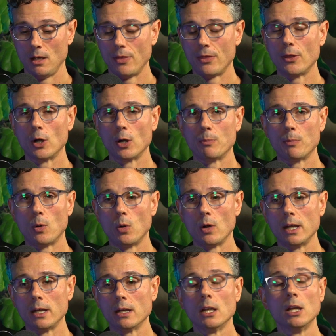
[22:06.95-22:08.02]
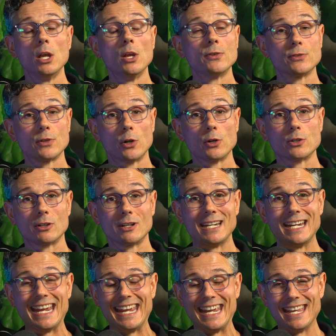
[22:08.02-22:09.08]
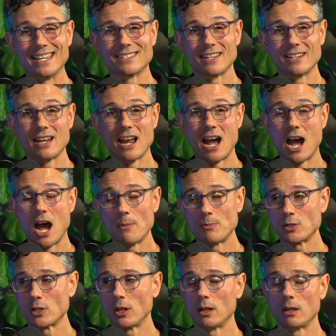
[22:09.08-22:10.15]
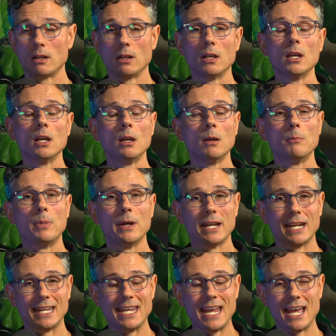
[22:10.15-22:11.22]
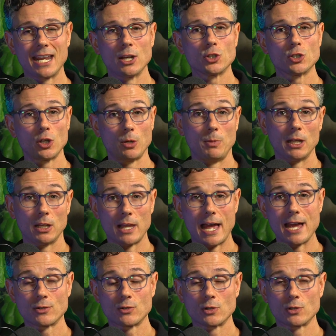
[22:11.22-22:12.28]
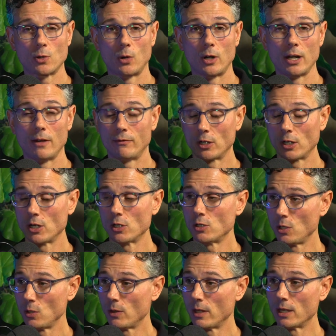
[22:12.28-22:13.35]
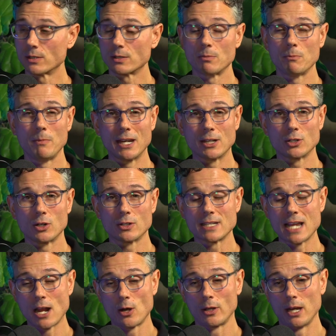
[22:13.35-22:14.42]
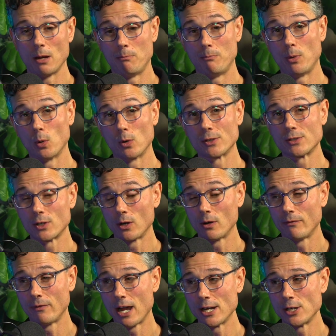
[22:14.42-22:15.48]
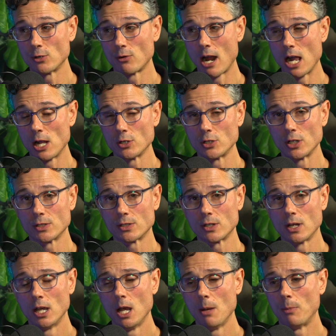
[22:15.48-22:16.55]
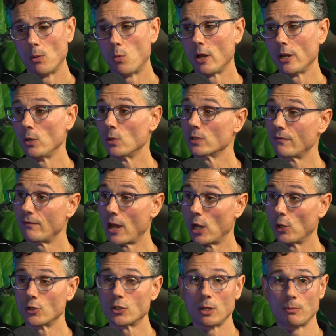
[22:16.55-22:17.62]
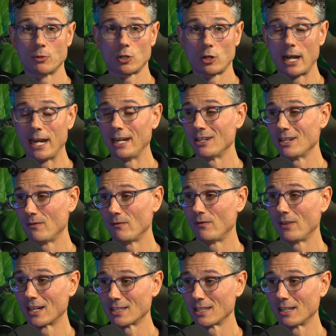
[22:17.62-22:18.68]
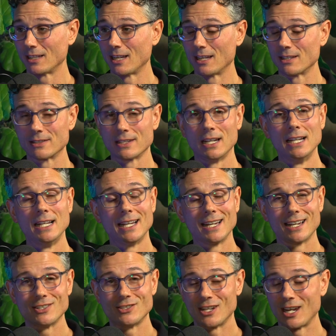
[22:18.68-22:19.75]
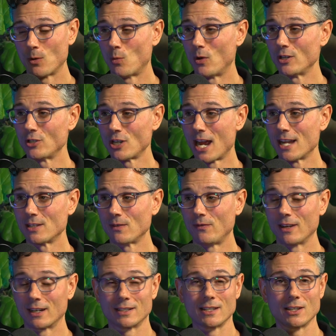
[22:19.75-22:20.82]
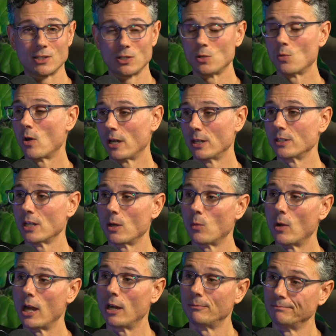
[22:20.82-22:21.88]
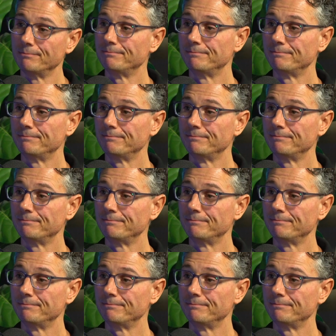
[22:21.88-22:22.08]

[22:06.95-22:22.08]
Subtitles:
Third point, surgery is an option, but again, it should be a last resort. And if you're going to do this, make sure it's not only a board-certified urologist, but one who's fellowship trained in fixing this, because you get one shot to fix this and you want it done well.